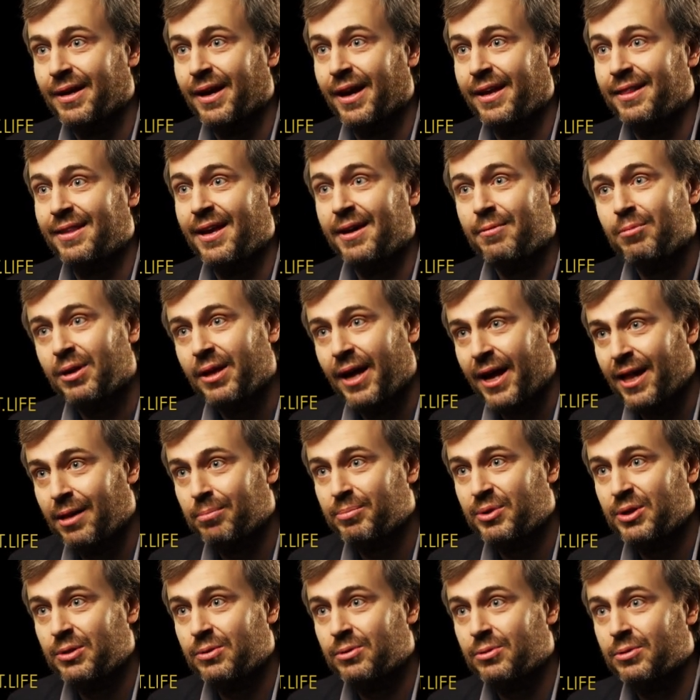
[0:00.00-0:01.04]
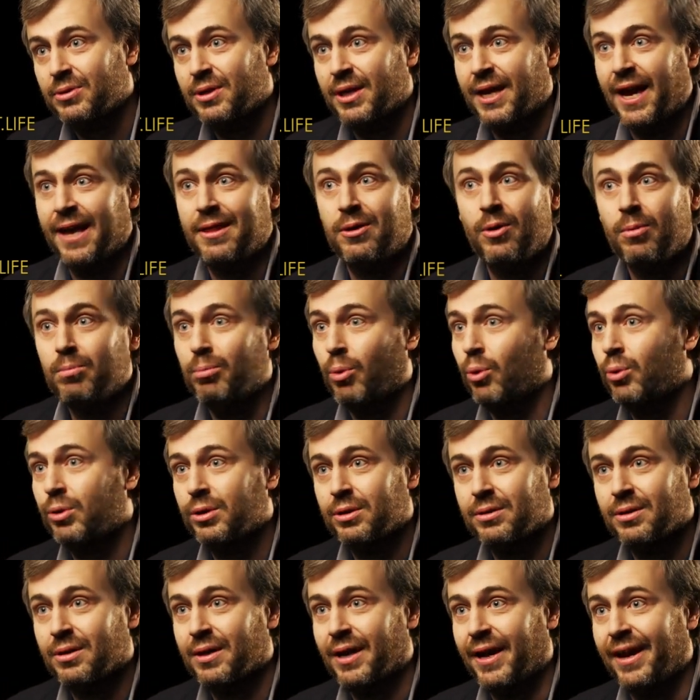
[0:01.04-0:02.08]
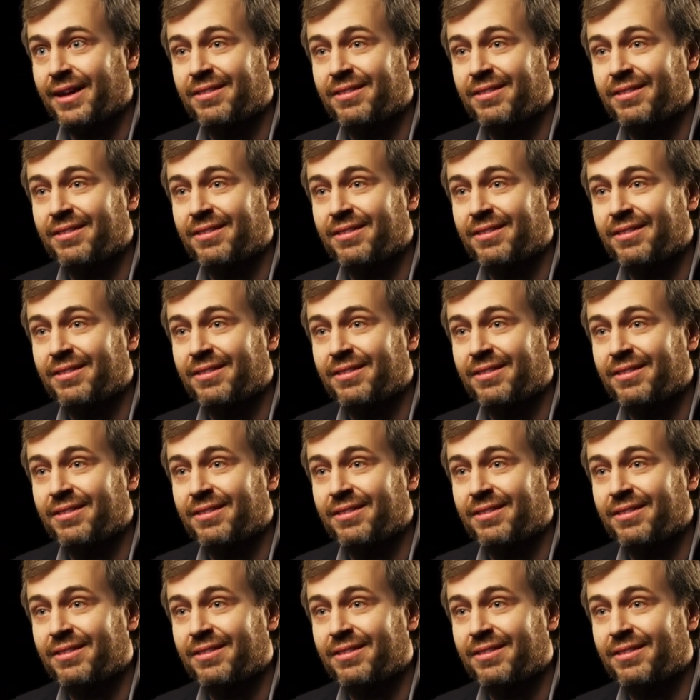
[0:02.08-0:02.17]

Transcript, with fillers: and they will help you to get on board